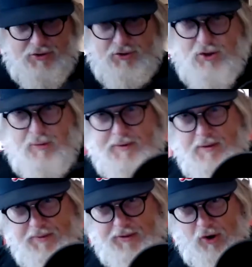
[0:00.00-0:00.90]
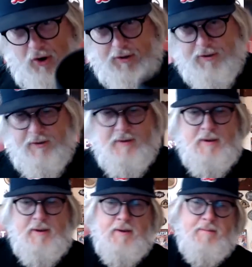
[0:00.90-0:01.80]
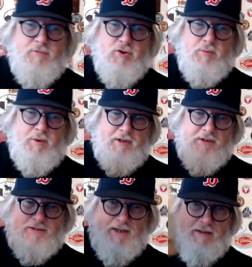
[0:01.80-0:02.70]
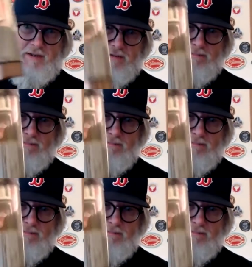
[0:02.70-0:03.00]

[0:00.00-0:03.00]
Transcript: it's going to be dark. So we're going to stick this